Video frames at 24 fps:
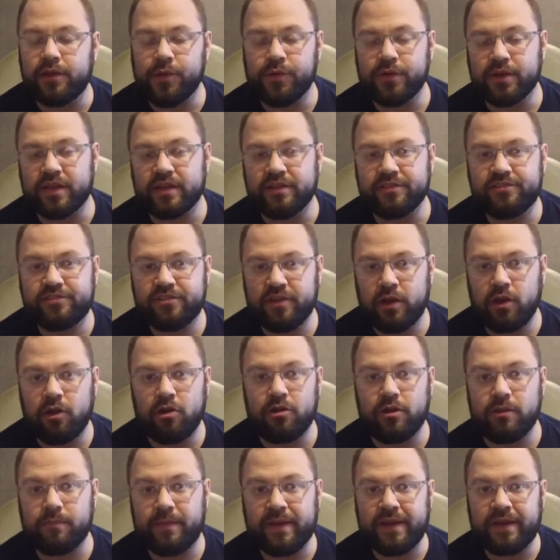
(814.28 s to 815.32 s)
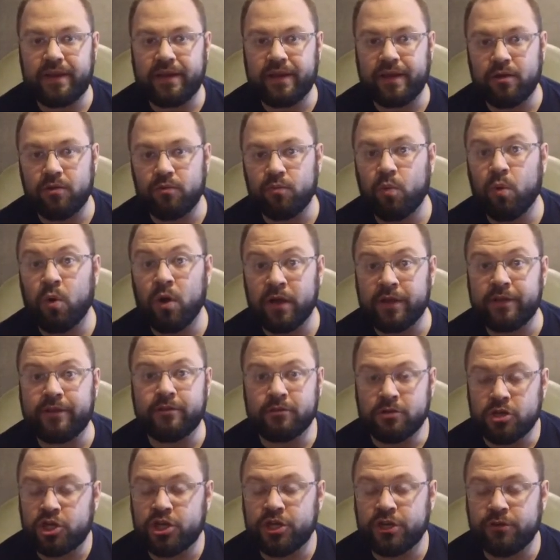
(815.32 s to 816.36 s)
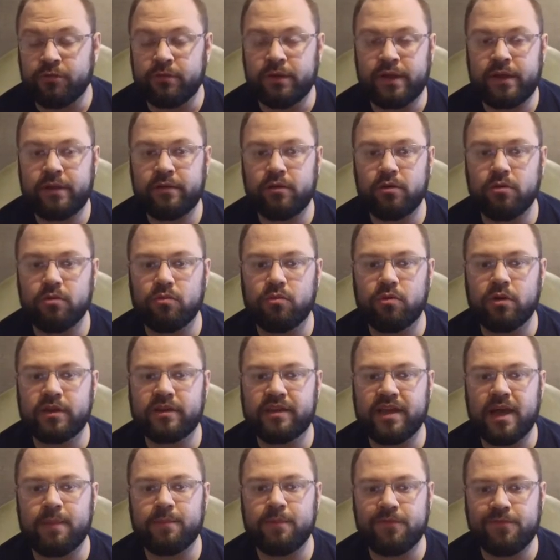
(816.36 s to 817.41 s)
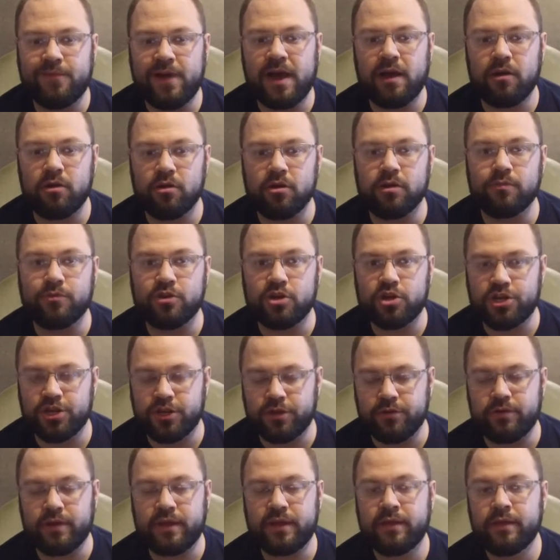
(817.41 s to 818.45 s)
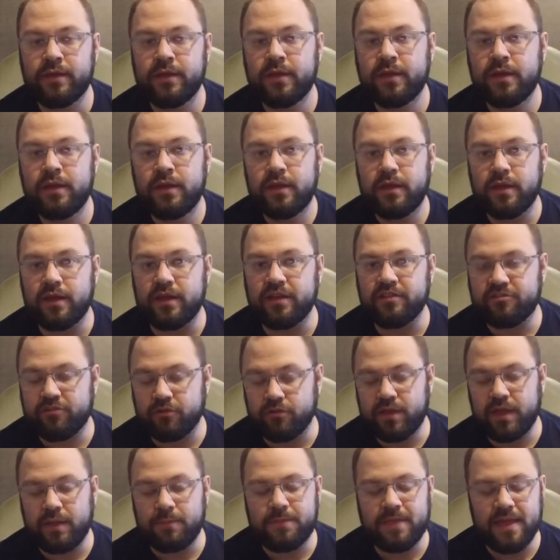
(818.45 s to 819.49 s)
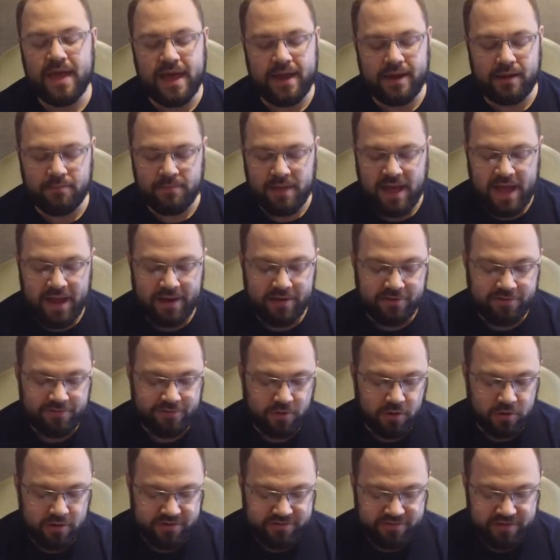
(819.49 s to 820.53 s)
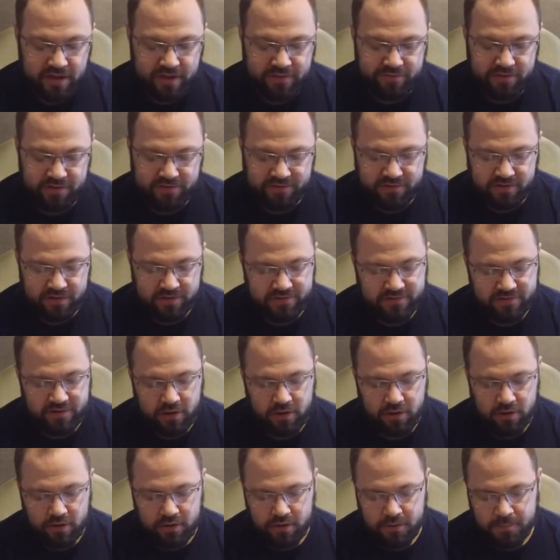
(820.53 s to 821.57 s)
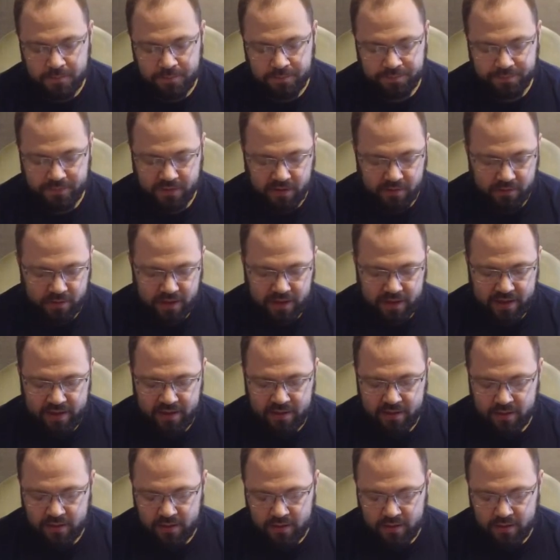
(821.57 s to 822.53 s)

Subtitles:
concern depending on what you're shooting or what type of firearm you're shooting. So keep that in mind as far as safety is concerned. Okay.